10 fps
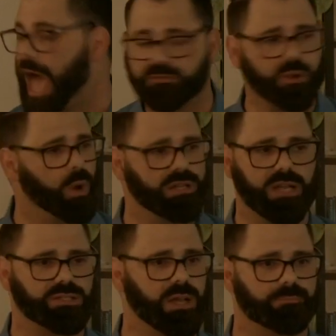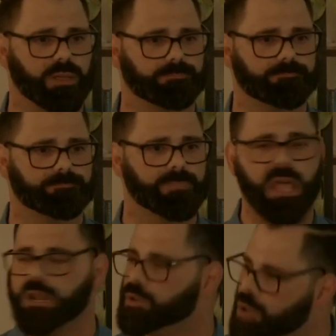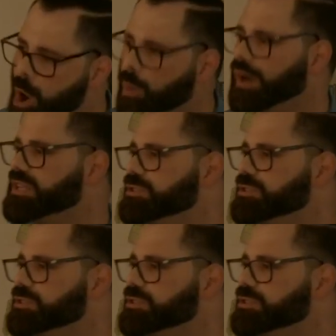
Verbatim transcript: Everyone does something. No one